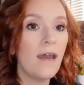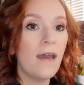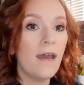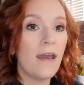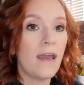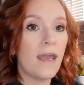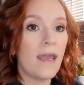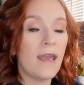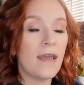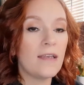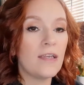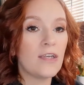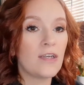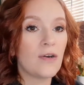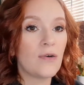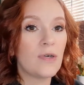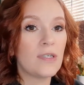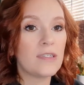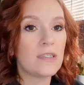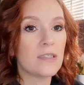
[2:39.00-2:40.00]
and
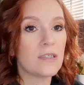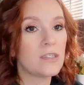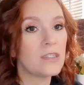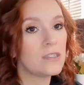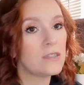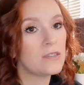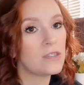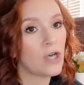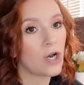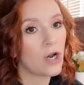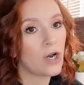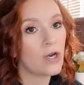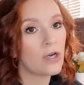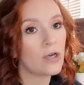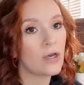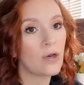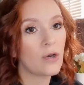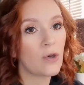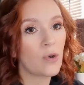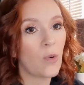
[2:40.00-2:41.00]
it's a
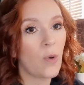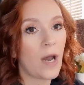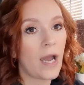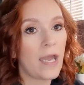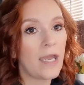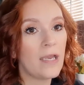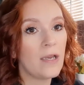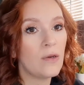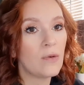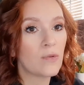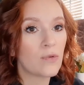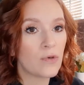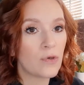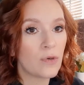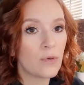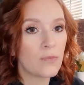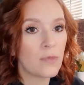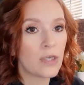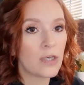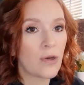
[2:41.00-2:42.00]
dark, quiet
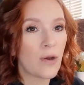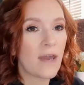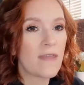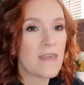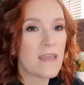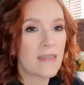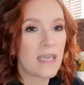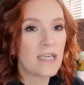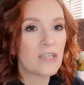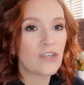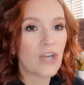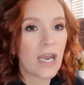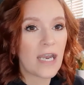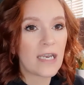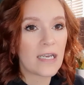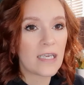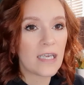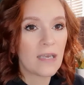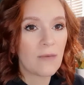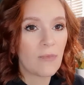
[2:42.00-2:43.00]
room. I think they try
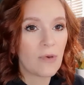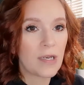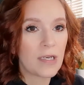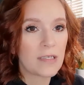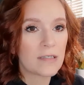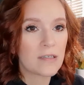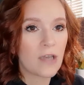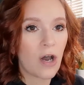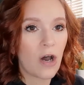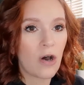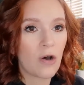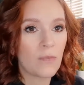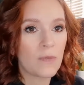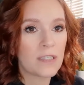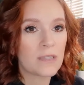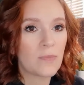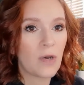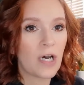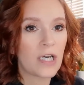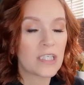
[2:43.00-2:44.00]
to keep it as calm
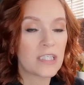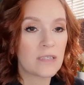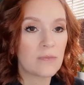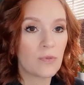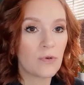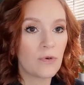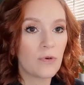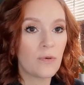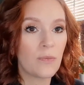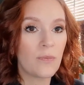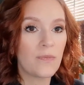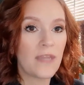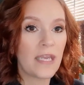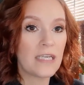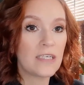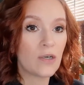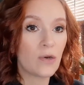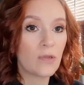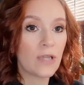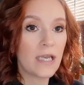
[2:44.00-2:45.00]
as possible. They
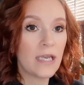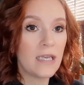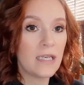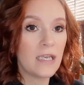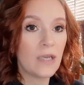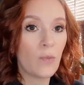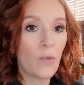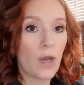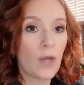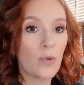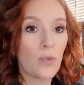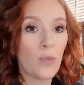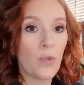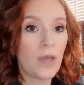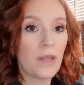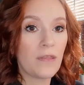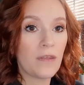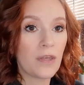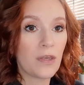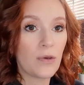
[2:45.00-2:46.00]
don't let anyone
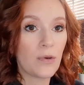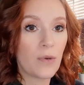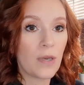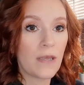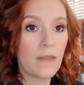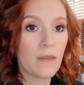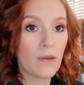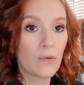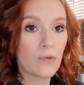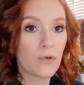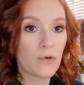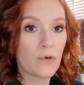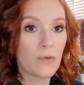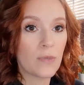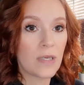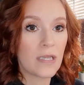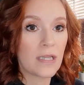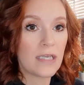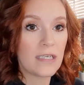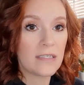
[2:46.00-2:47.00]
with you in the room,
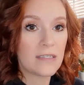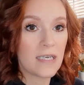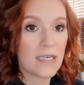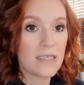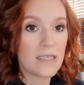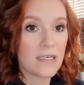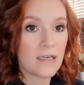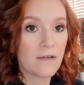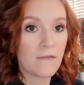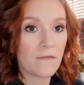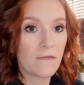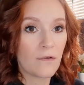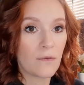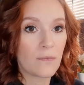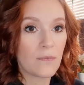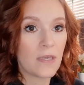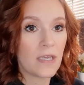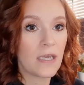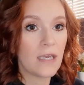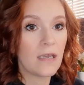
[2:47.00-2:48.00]
at least they didn't for
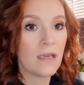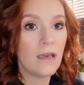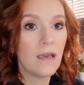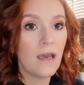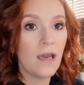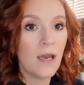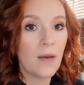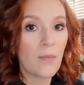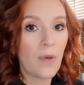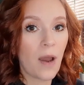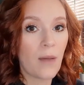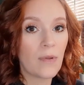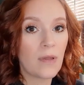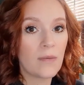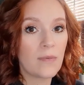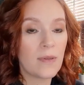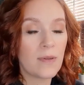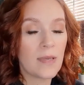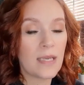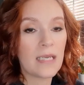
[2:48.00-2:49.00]
me,
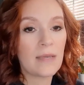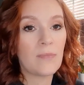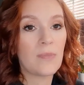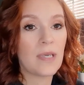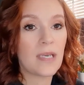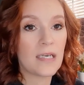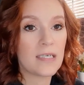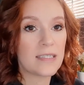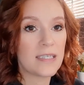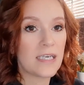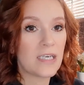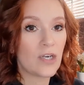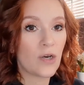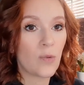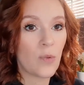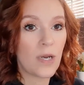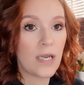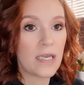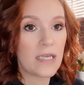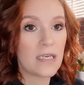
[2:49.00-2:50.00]
probably because they don't
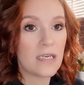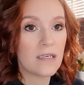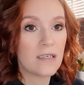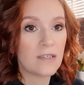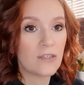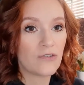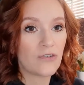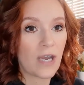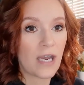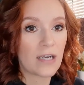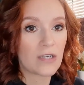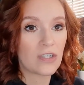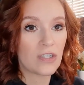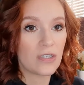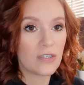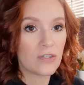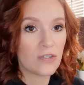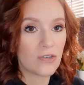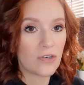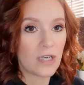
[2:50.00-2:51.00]
want any
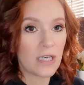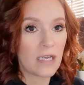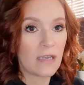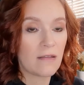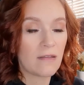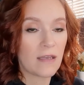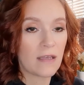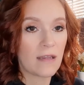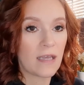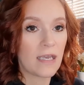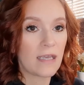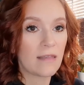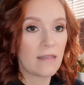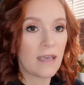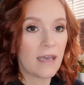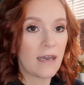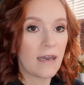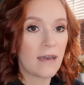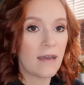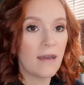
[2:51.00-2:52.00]
distractions or anything like
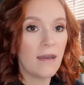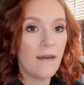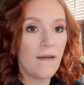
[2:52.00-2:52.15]
that.